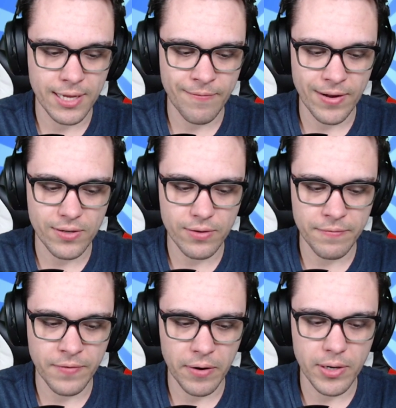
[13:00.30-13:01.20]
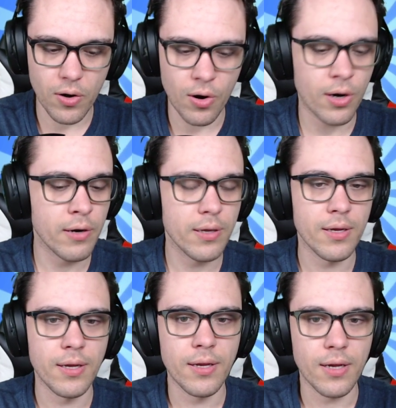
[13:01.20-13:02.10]
if I do the very hard
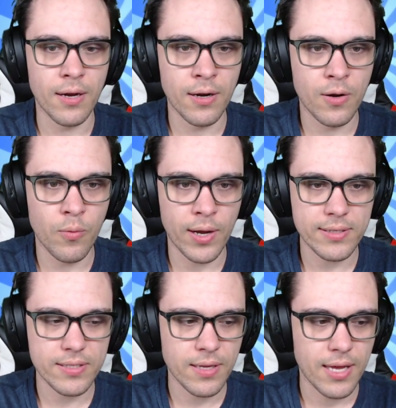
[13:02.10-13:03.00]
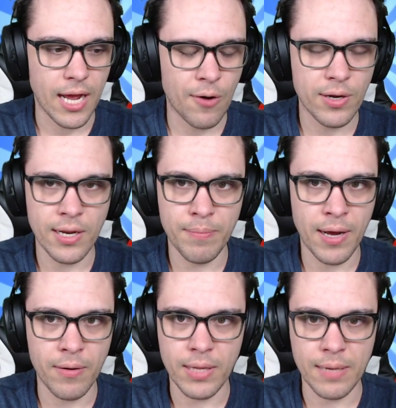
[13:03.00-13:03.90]
quest, I'll get
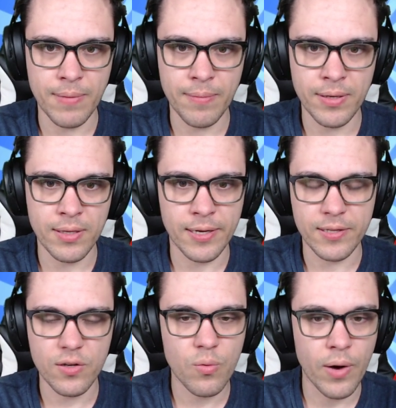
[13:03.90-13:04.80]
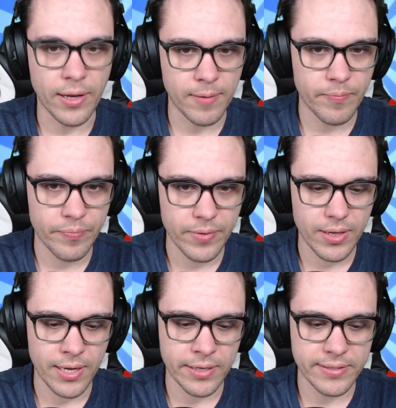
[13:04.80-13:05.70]
about like maybe like 20
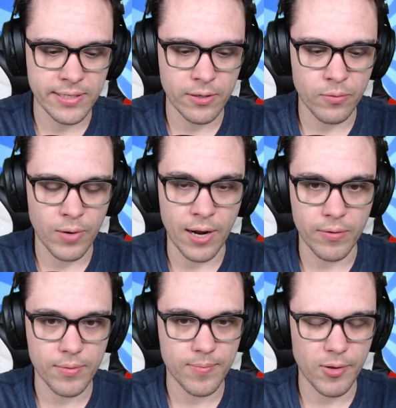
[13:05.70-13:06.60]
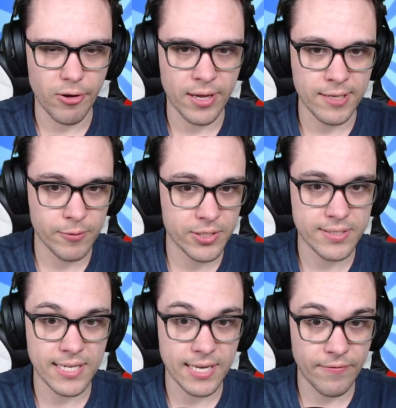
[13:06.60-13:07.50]
in a single round, okay, which is
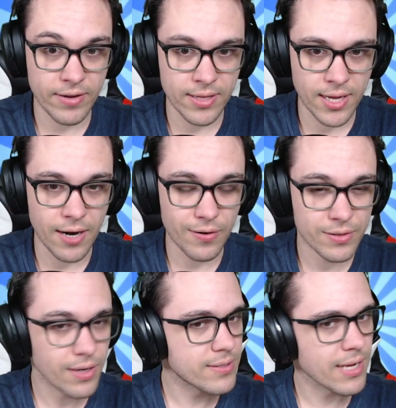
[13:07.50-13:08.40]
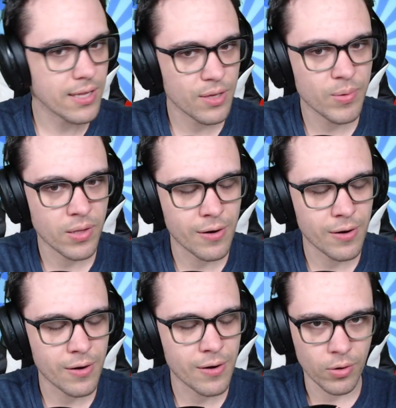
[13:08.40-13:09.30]
significantly higher. It does take a little bit longer,
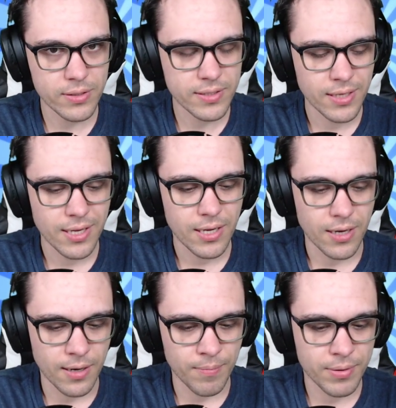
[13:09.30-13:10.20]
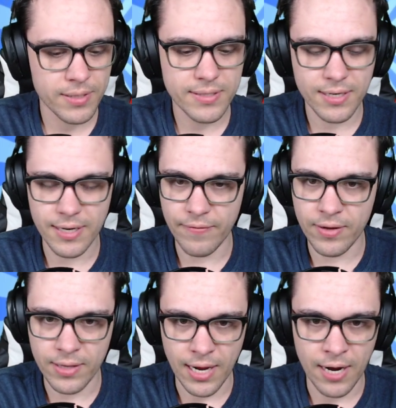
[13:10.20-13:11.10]
of course, but it's
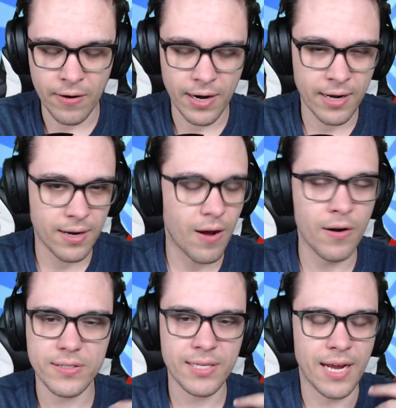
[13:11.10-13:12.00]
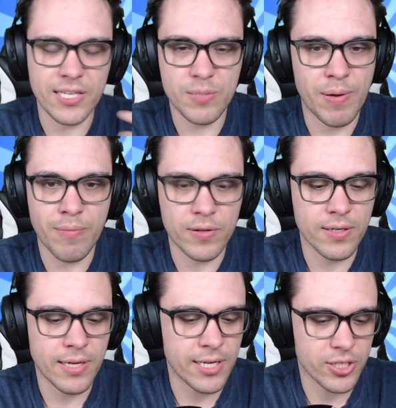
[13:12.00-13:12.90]
significantly higher. And honestly, I just spent most of
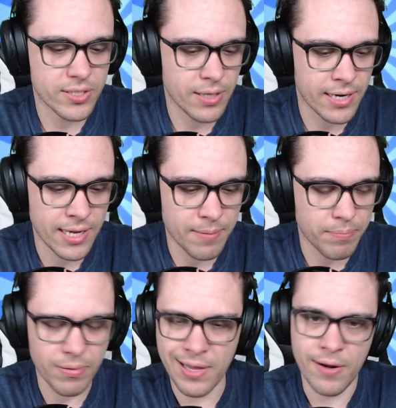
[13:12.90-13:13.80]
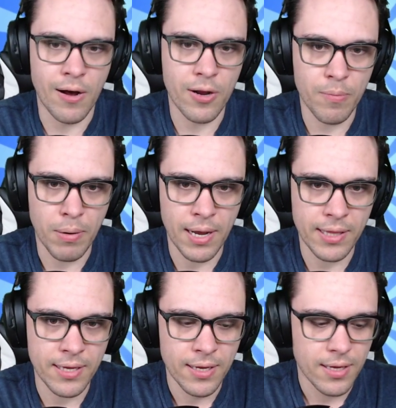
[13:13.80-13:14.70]
the day just letting it play on
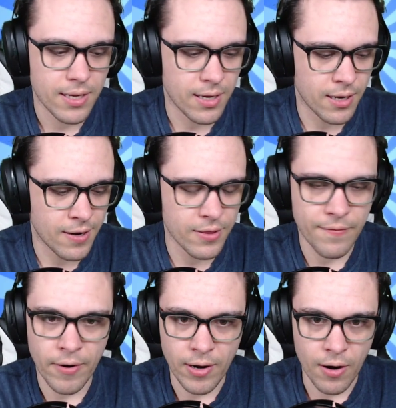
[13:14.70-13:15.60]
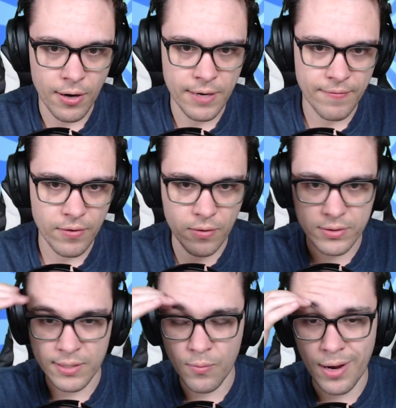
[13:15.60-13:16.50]
autopilot on the very hard
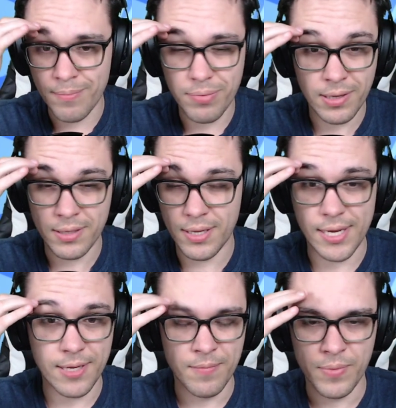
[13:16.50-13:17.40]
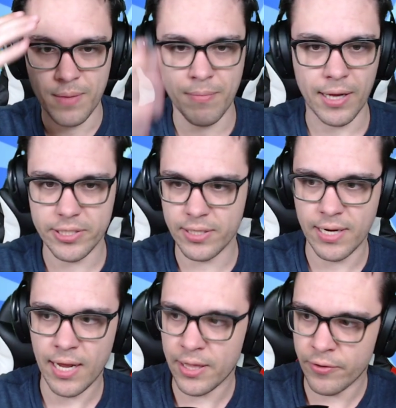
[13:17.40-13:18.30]
difficulty while I'm playing like Magic the
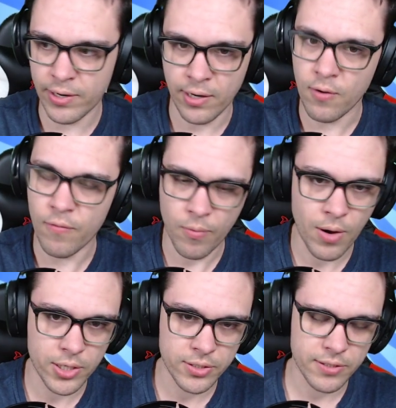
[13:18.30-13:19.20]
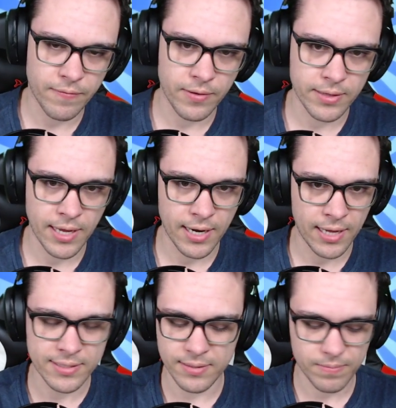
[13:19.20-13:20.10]
Gathering and Overwatch and stuff like that,
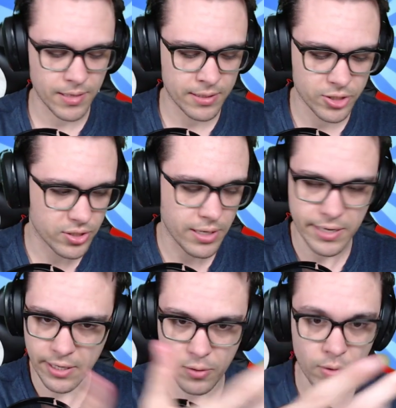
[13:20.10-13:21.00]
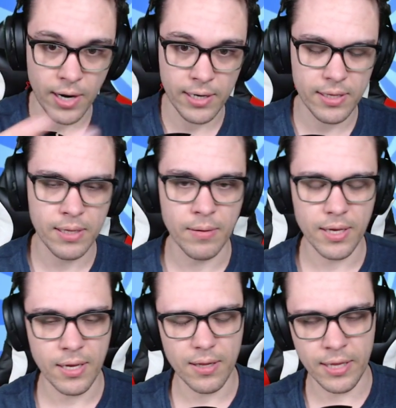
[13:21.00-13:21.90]
and just letting it grind in the
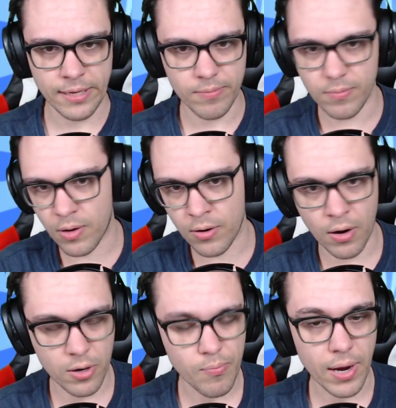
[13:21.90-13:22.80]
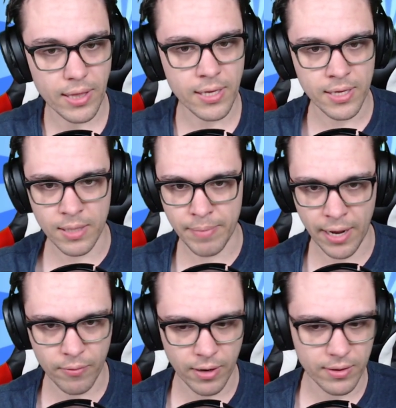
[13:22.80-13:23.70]
like on autopilot in the
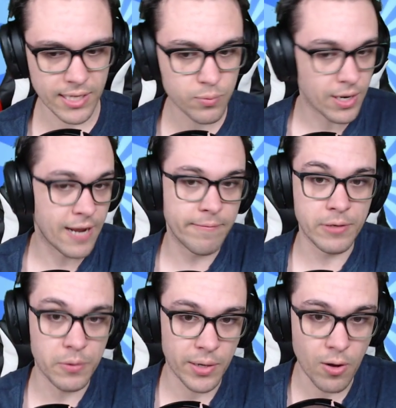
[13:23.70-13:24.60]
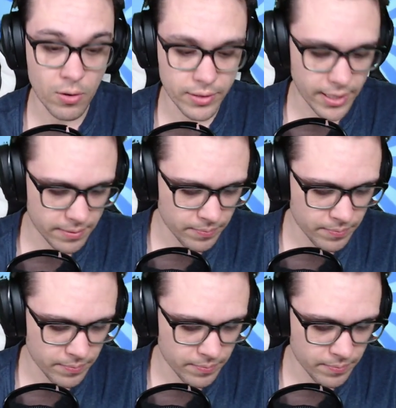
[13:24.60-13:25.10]
background. That's what I've been doing all day.